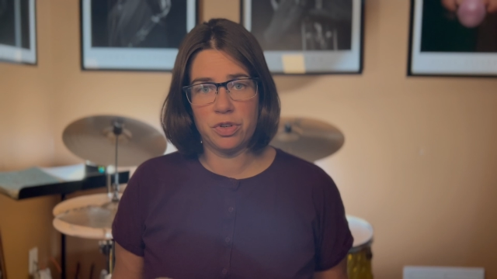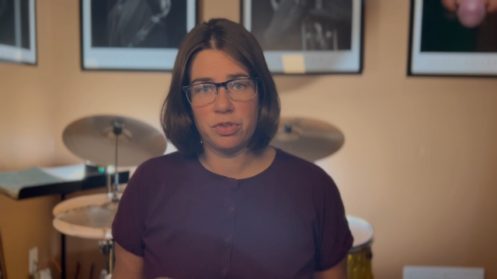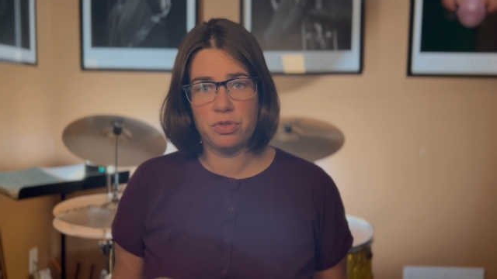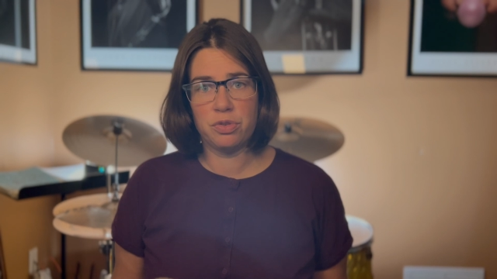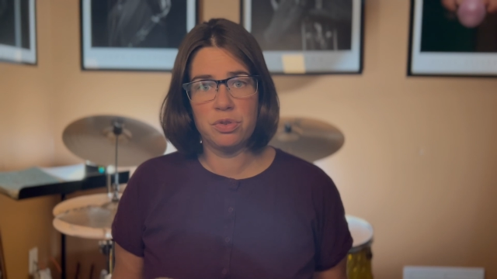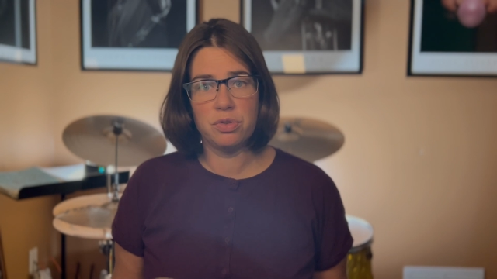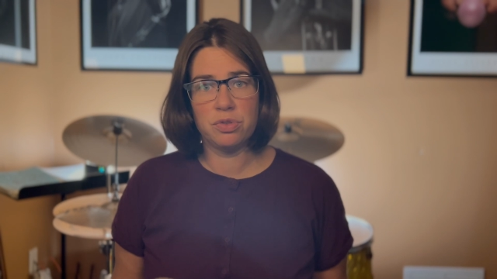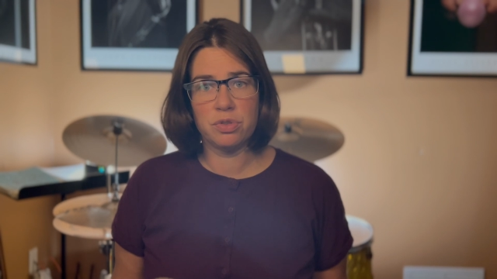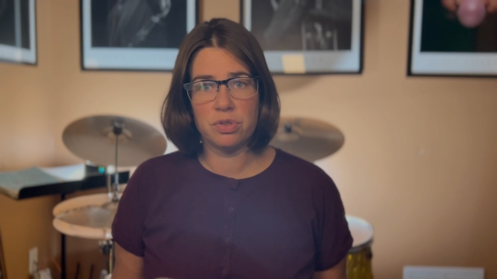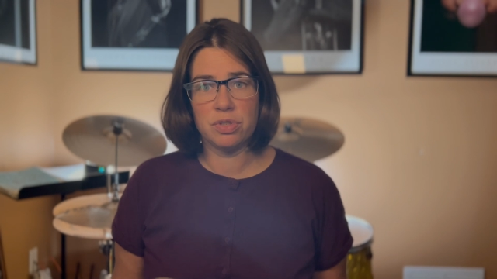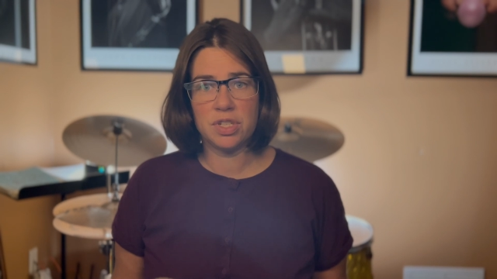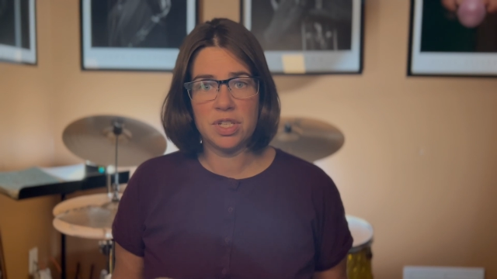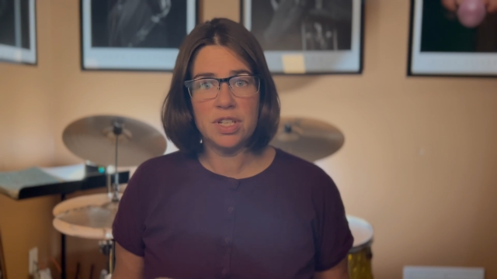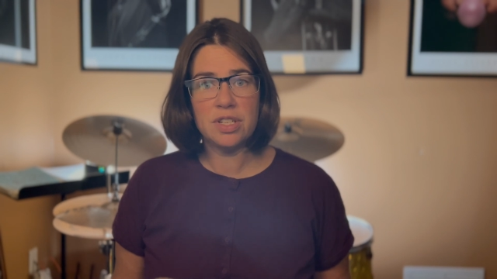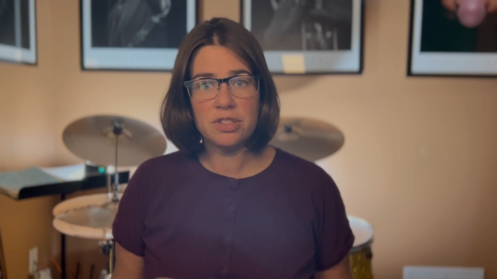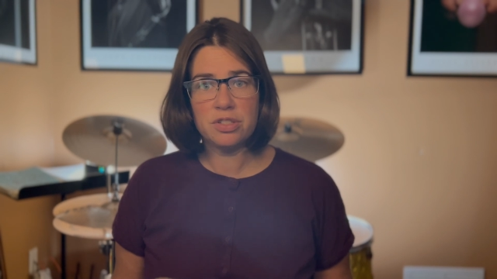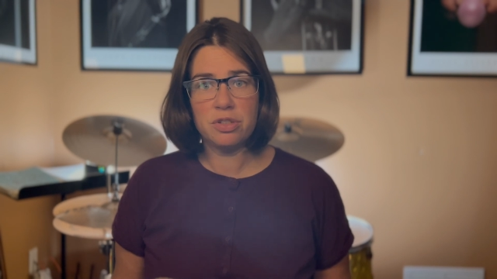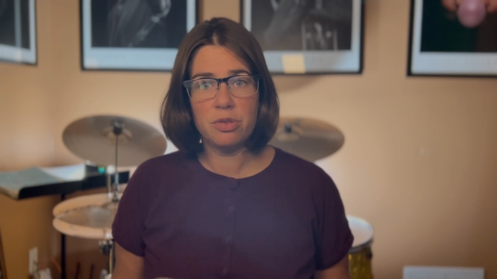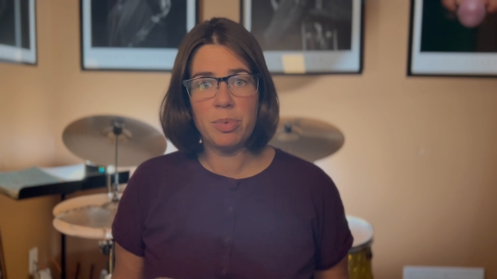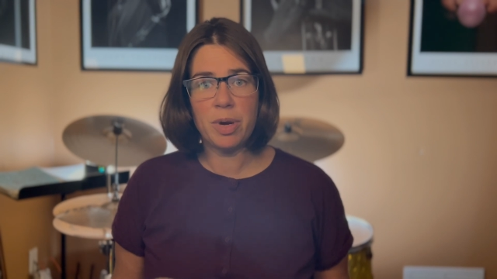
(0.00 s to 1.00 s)
cruisers
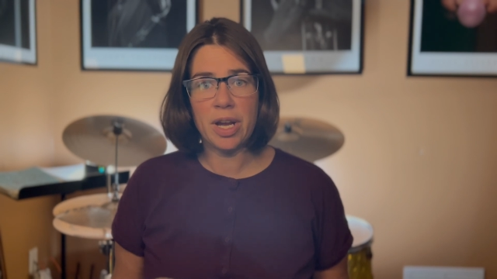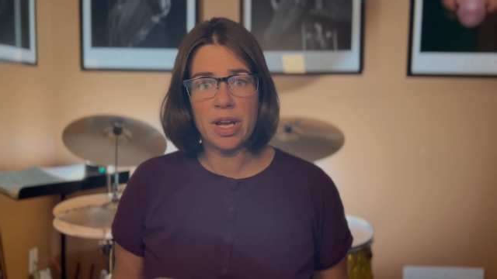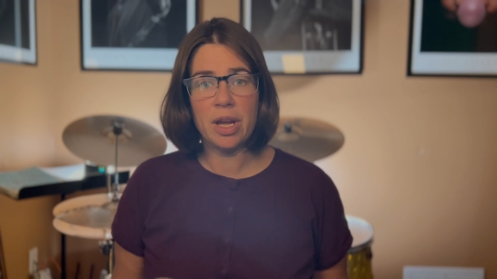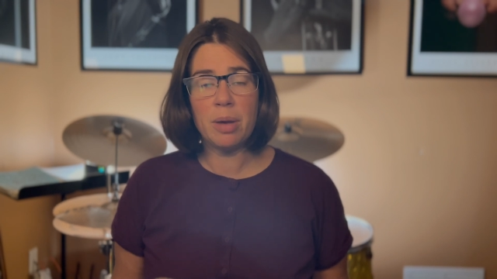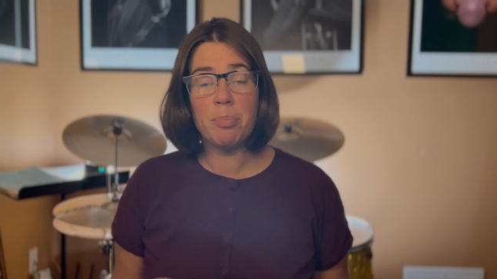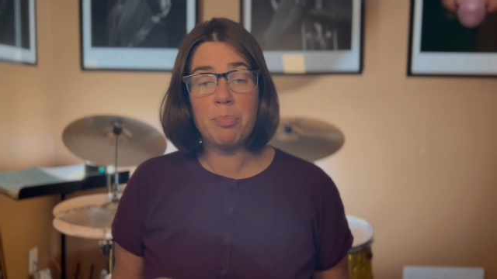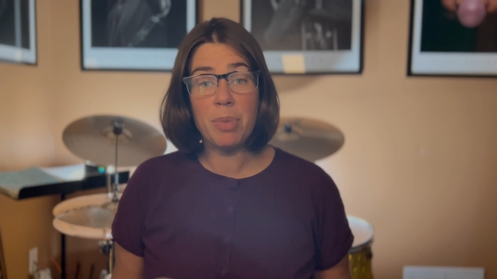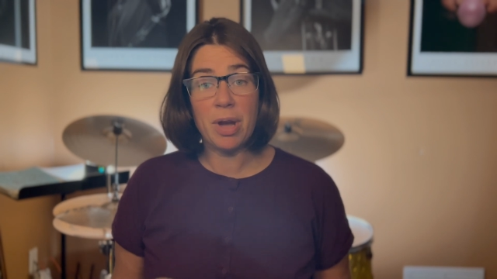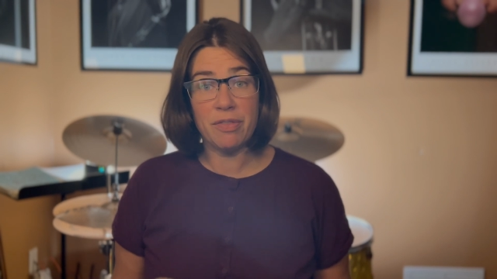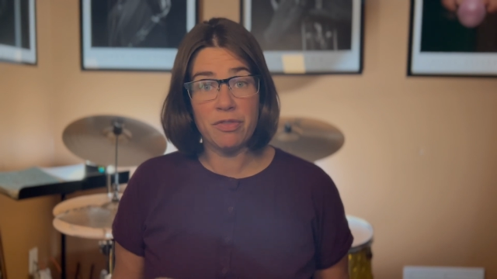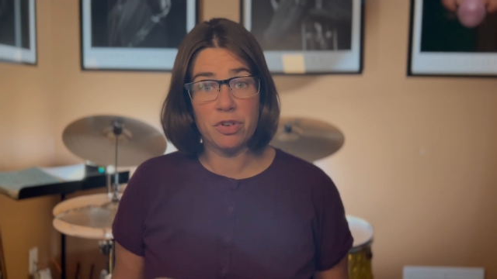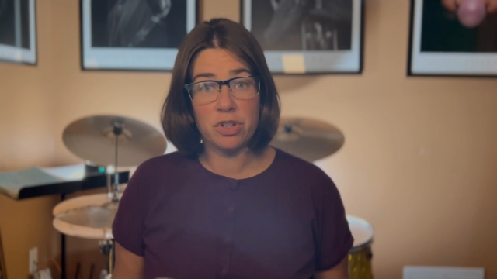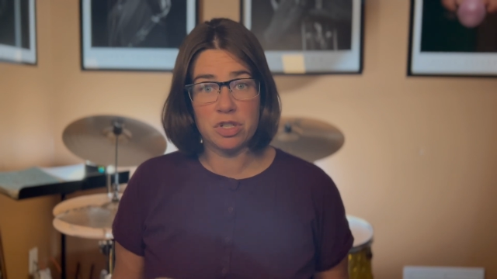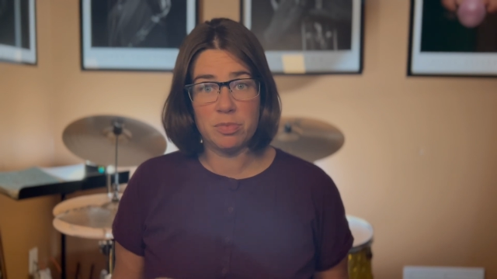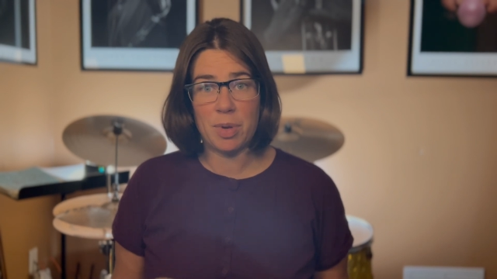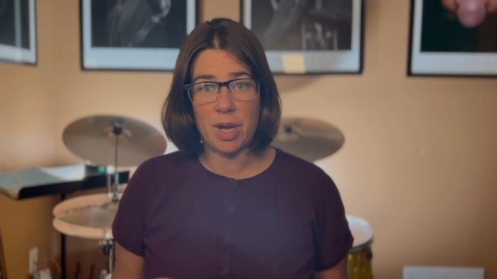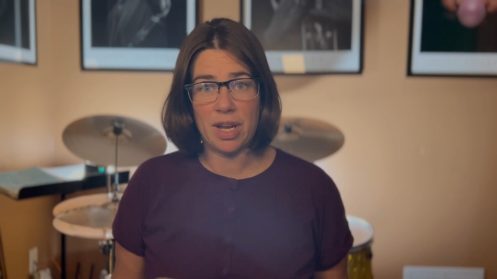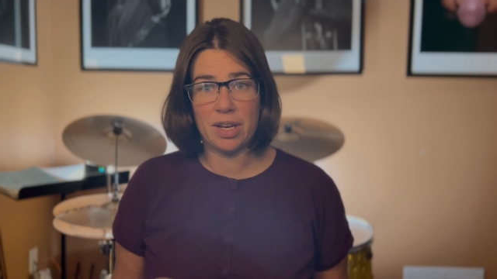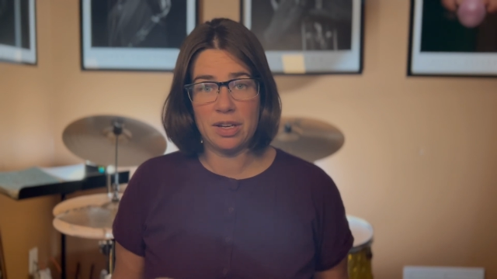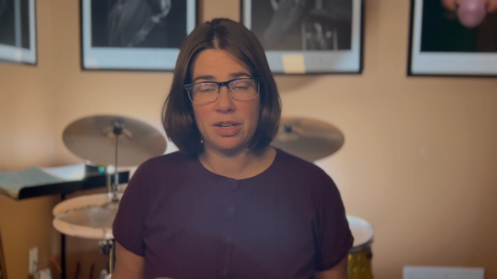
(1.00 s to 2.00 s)
is to buy a beverage
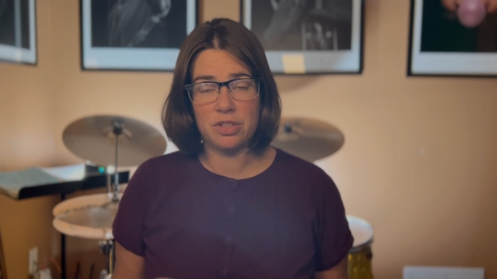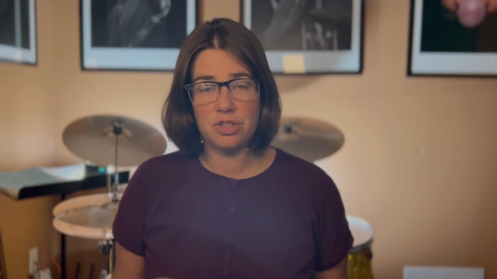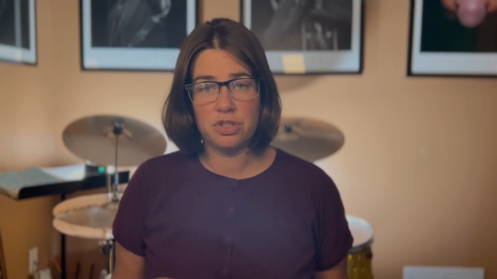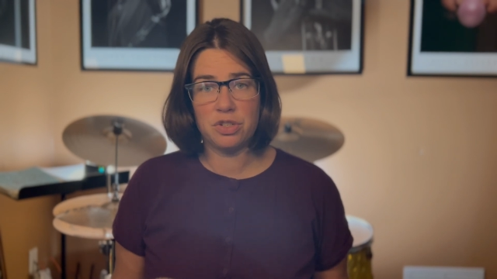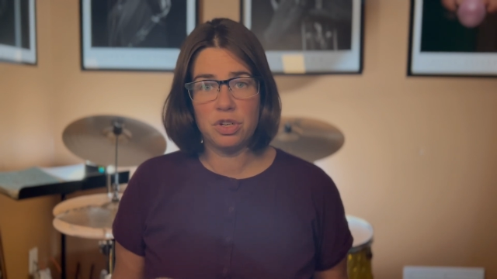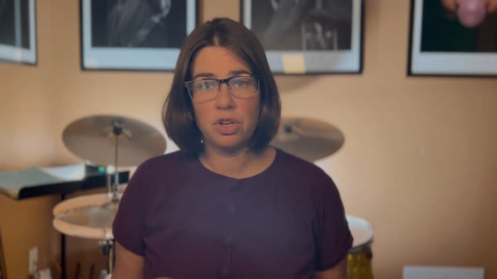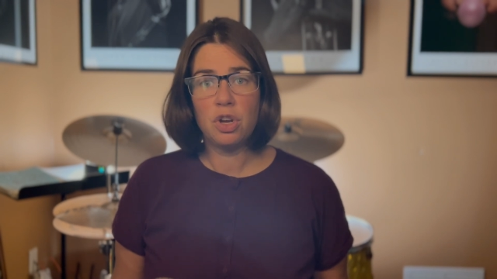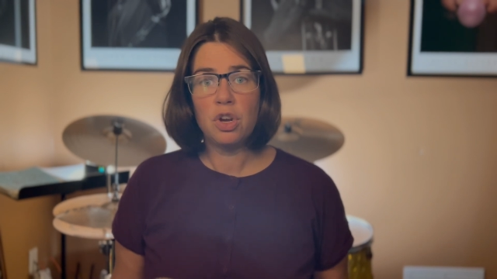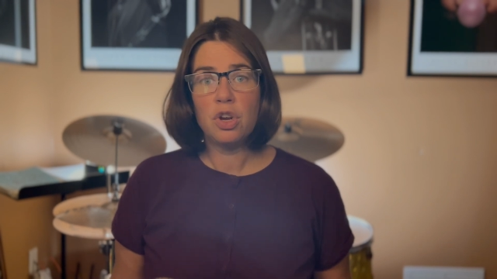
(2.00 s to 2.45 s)
package.